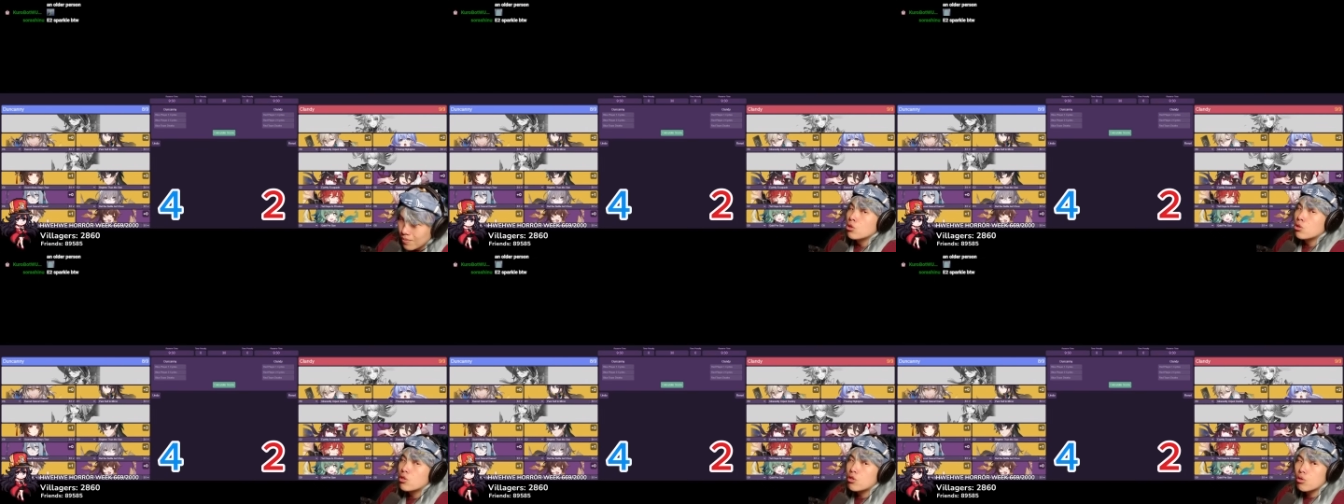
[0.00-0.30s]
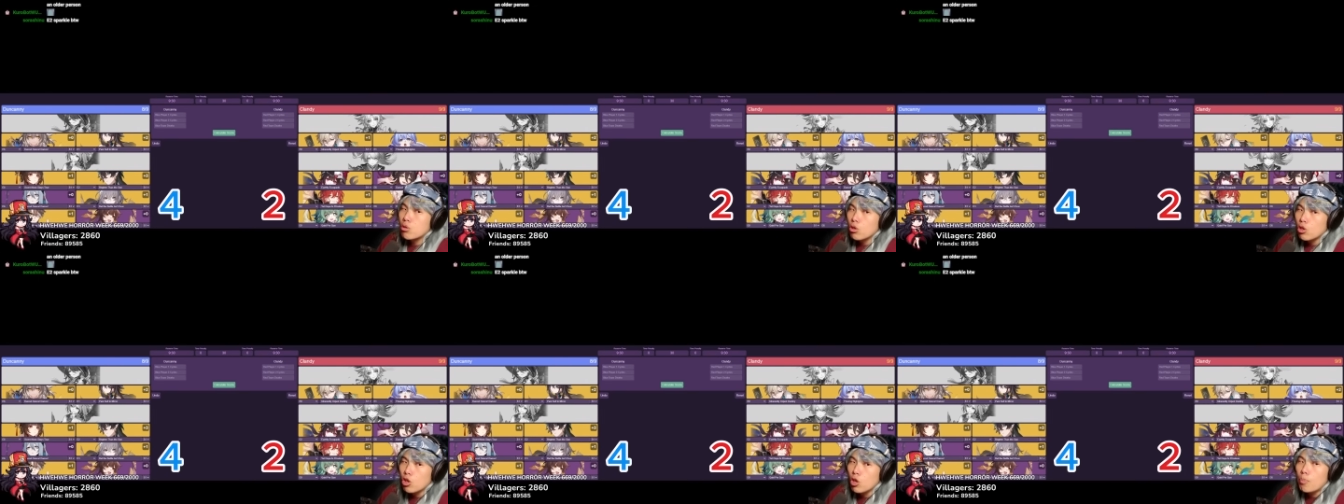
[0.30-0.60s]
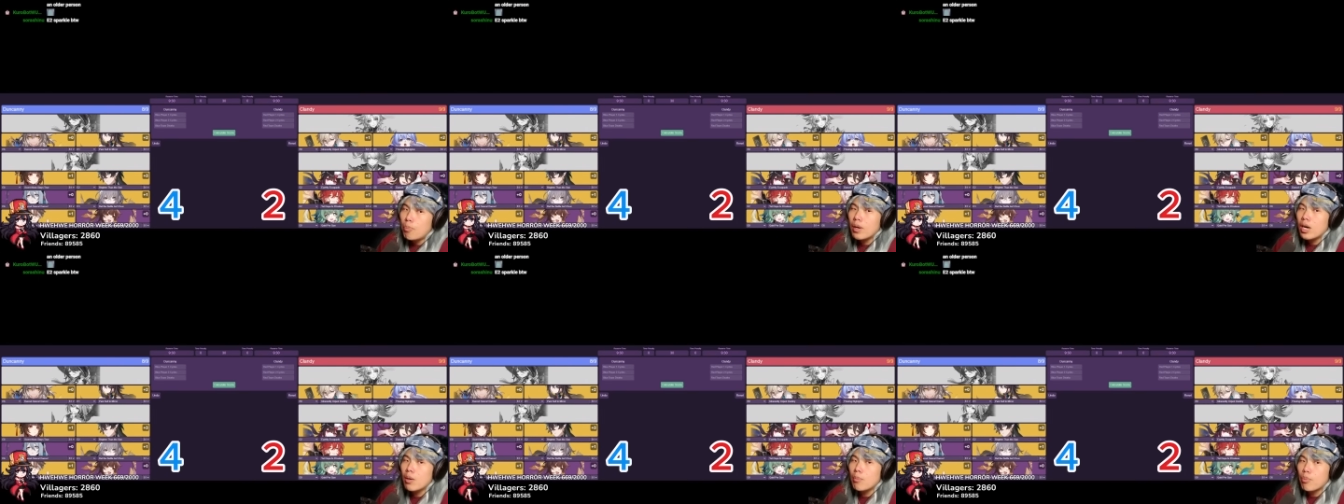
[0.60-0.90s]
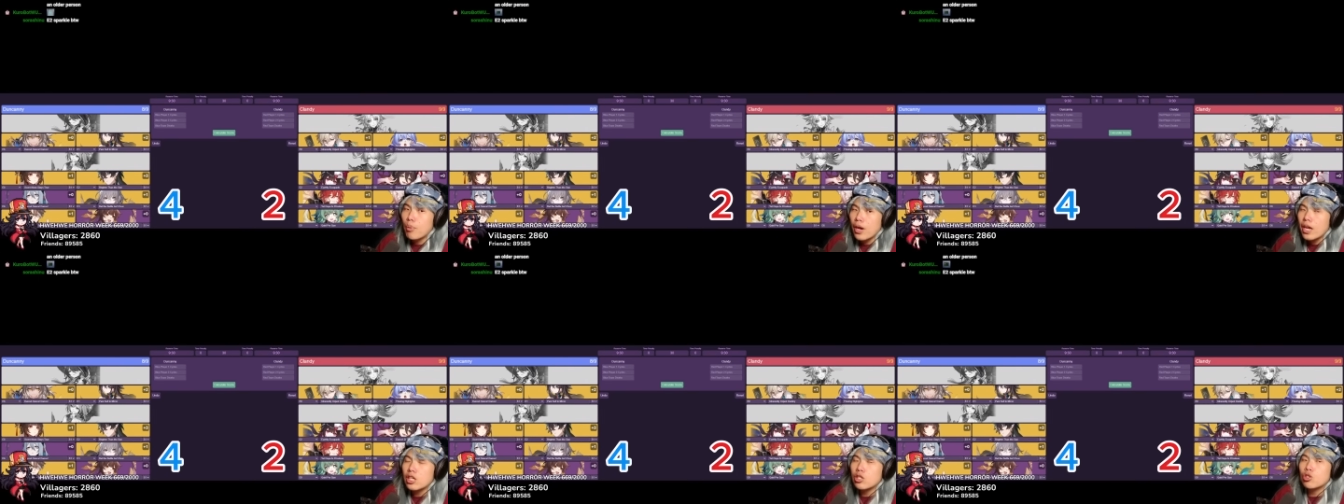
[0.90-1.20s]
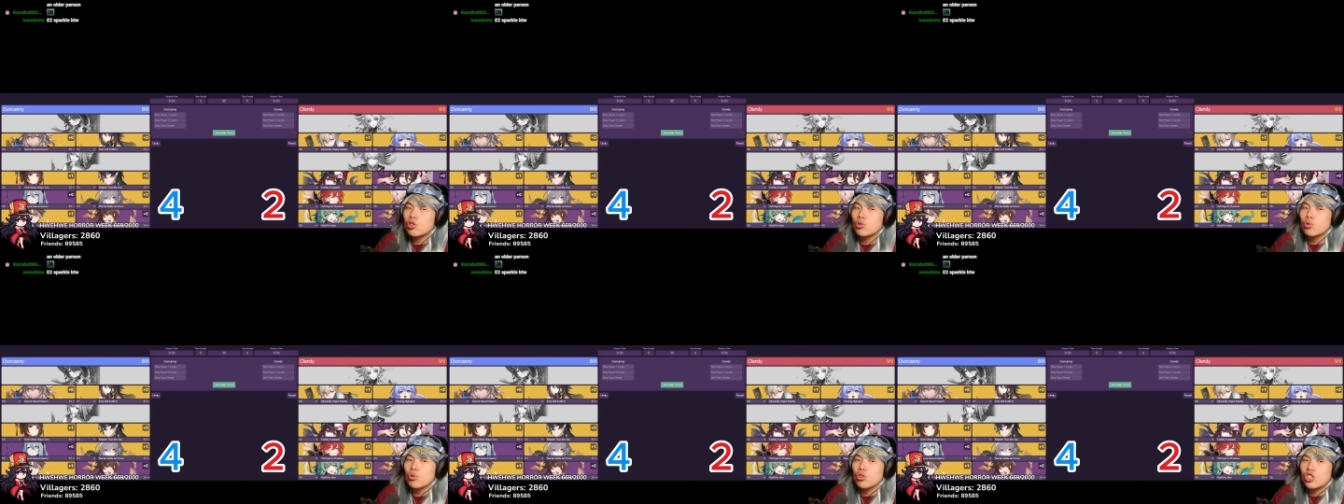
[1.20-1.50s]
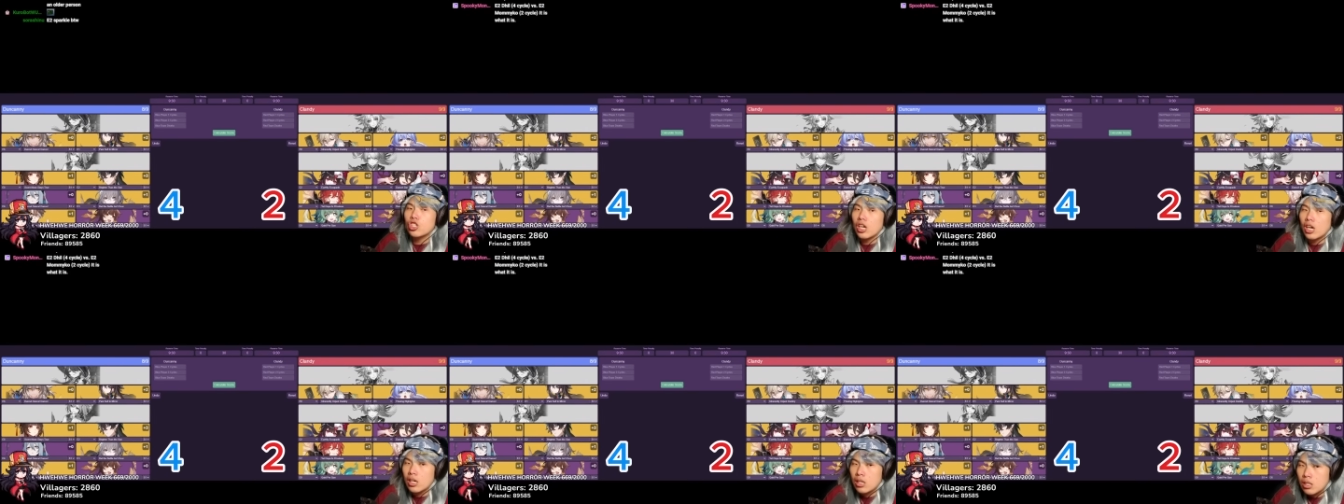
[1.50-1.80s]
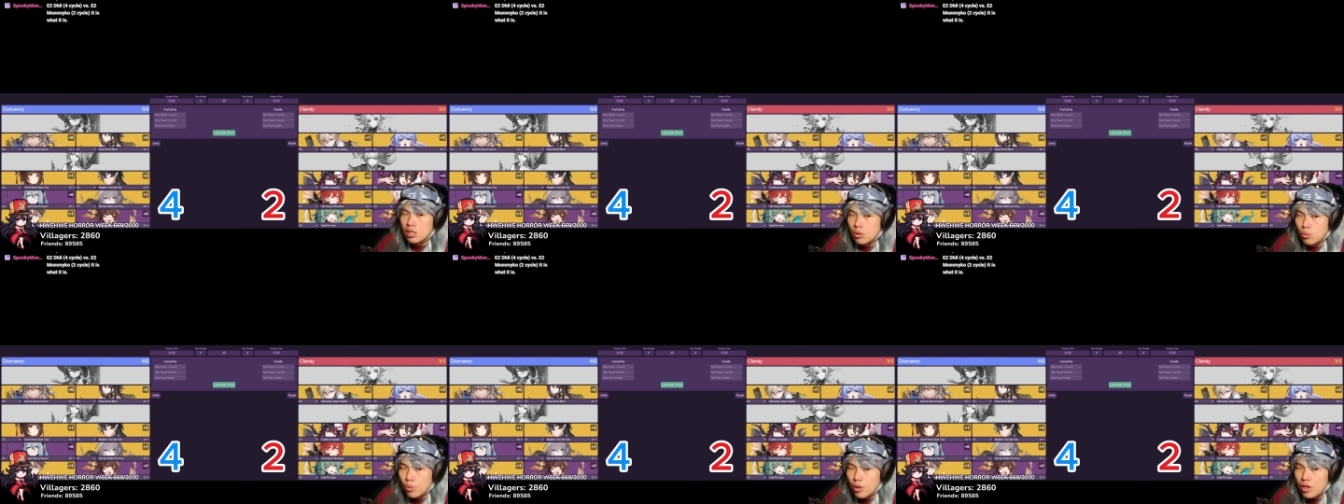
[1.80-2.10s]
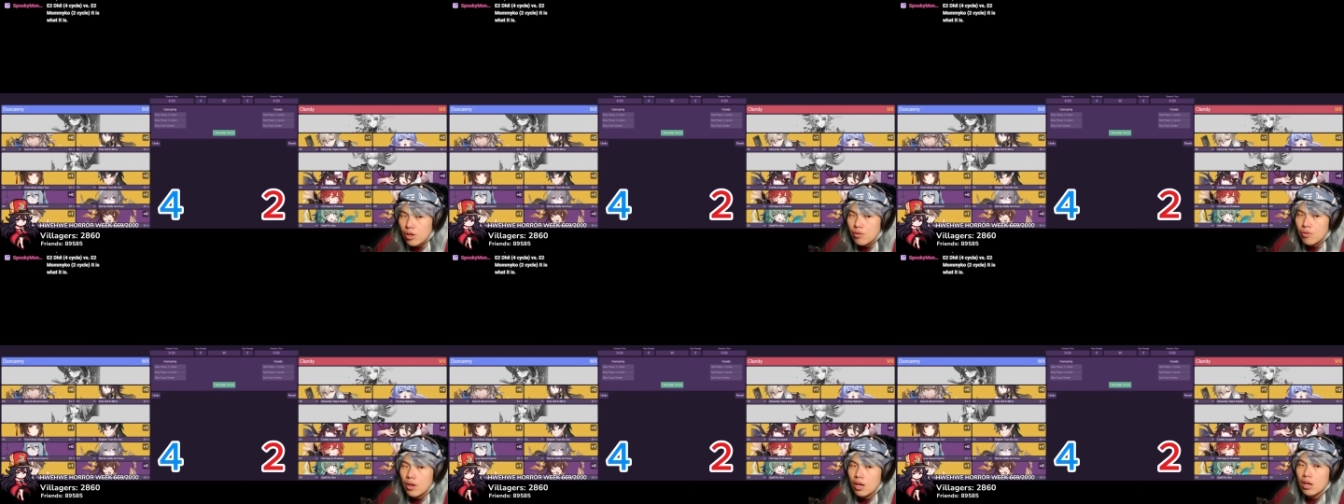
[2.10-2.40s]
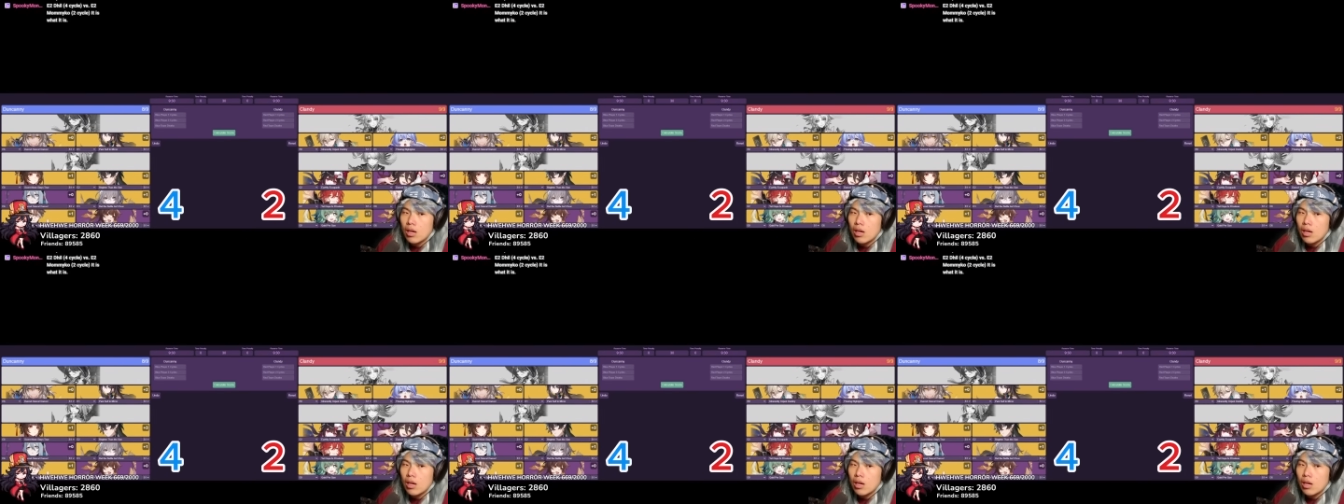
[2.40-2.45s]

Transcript: Super Break Sushang with